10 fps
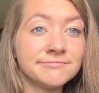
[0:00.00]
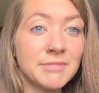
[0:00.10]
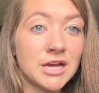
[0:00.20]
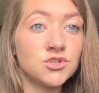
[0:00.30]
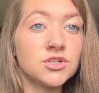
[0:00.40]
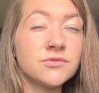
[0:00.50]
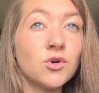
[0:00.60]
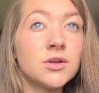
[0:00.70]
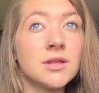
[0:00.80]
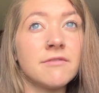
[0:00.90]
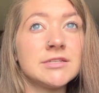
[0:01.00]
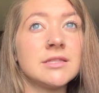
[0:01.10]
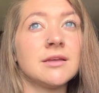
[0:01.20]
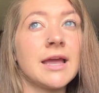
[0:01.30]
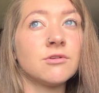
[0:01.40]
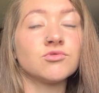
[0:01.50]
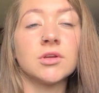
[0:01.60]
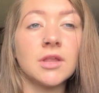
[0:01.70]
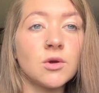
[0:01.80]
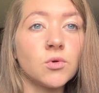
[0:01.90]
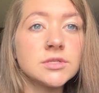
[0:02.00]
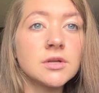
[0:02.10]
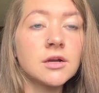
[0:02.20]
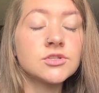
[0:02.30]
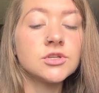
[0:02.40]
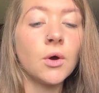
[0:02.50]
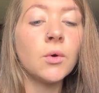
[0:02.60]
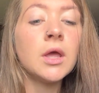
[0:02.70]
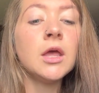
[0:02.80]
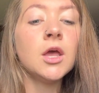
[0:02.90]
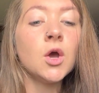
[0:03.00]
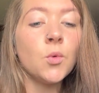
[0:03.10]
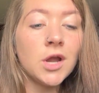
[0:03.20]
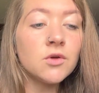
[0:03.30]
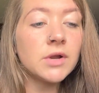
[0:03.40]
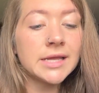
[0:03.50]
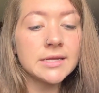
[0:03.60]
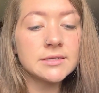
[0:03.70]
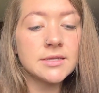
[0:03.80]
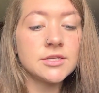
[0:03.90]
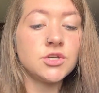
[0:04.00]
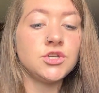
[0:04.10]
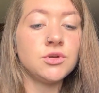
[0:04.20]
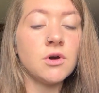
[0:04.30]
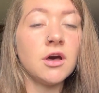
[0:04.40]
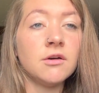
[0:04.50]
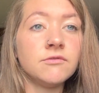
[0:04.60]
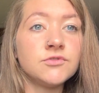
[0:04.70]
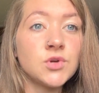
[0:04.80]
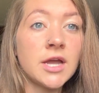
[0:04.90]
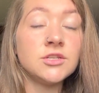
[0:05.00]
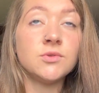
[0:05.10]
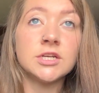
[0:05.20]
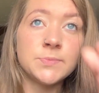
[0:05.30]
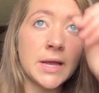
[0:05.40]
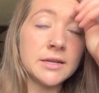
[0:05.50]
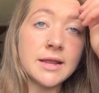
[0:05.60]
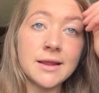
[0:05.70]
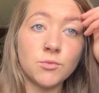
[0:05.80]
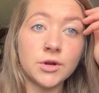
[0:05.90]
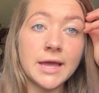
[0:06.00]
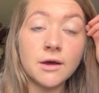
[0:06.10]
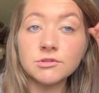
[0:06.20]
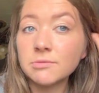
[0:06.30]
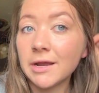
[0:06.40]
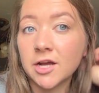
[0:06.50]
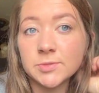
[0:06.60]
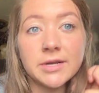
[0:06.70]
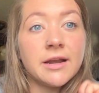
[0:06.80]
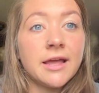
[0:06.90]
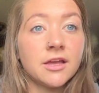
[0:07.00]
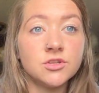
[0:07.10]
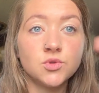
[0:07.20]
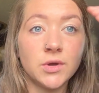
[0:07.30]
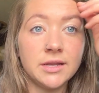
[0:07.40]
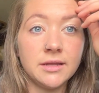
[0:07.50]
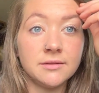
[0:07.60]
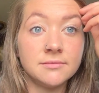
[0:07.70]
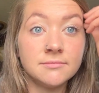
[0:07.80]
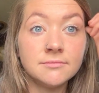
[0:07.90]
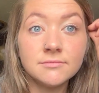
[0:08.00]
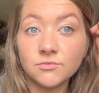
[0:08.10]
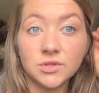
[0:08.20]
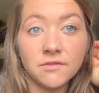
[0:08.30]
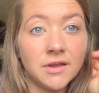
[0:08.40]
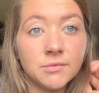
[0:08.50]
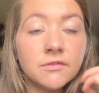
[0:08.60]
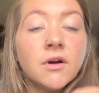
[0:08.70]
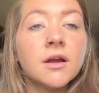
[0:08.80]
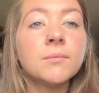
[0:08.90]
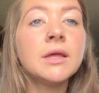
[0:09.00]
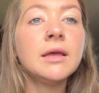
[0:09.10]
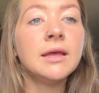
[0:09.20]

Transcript: pastures for, and then obviously the cows run like corn stalks. So we're running into this issue of trying to expand and add more cows so my husband and I can join in with the family farm,